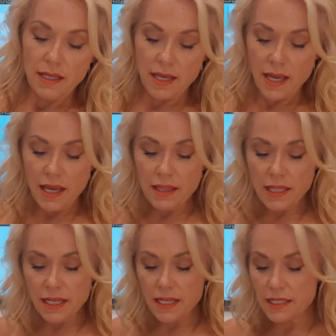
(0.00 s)

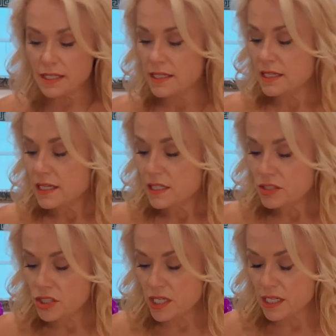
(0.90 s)
And then
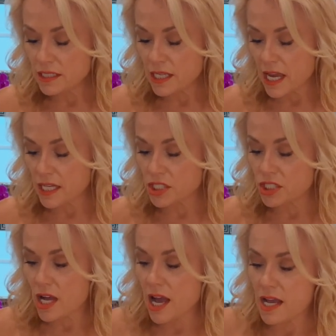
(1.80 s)
just a
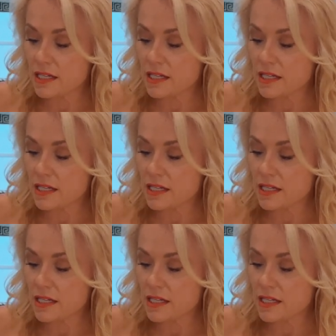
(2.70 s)
shot